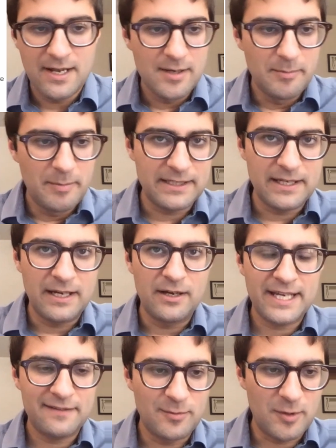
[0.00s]
But
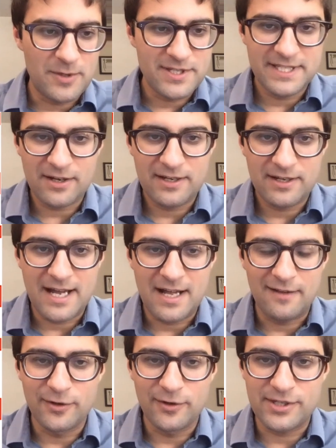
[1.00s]
again, for the purpose of
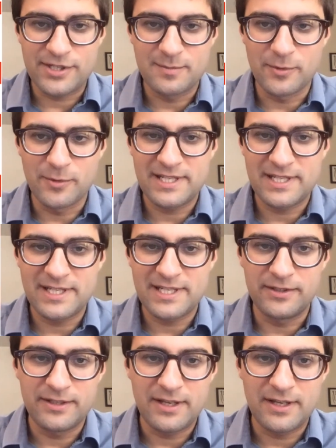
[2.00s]
this talk, I'll
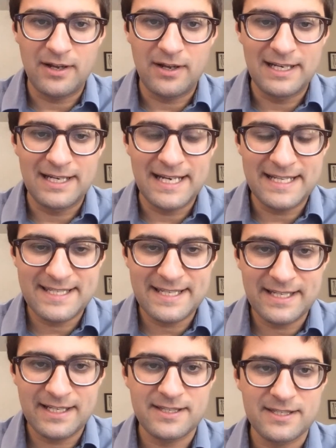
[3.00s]
focus mostly on
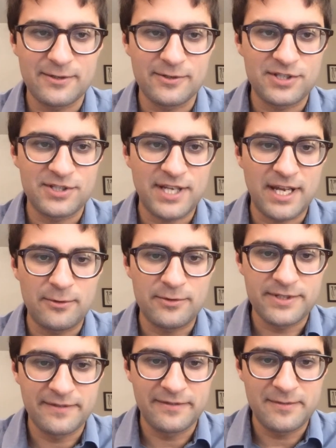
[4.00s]
lensing, so
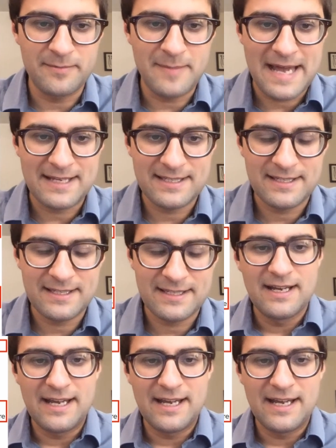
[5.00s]
shadows of the mass,